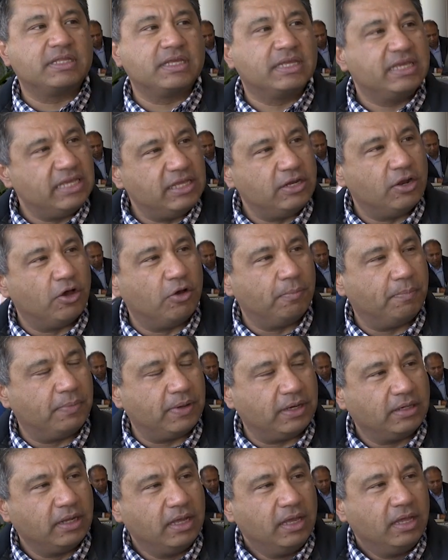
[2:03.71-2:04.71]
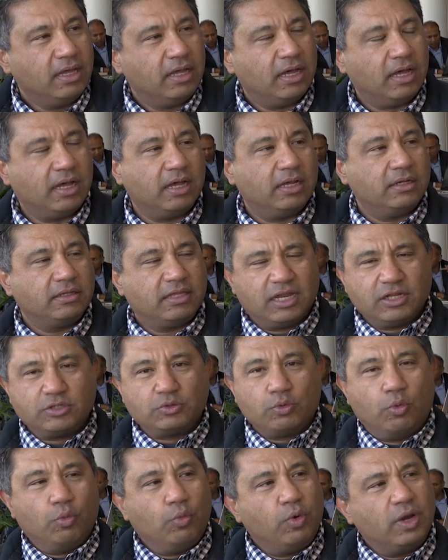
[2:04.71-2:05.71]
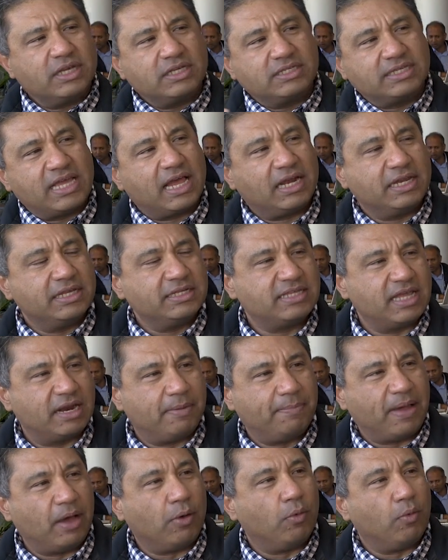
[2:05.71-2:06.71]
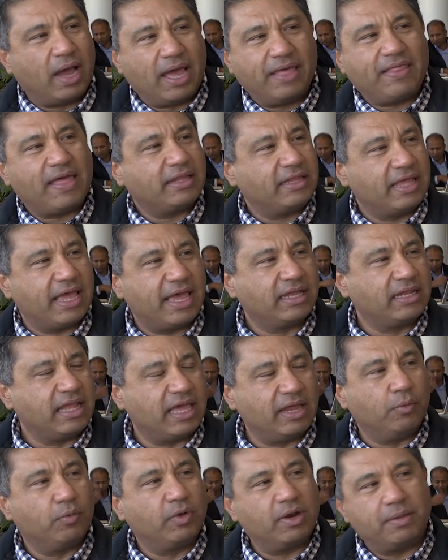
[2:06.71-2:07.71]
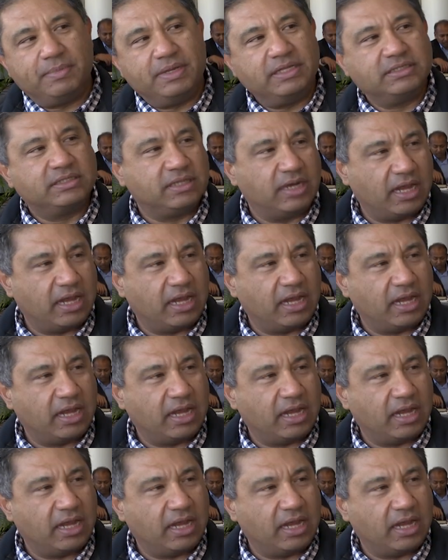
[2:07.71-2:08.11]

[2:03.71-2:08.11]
in the keynote, but uh, tell us what exactly is that about? Why that tagline and what it means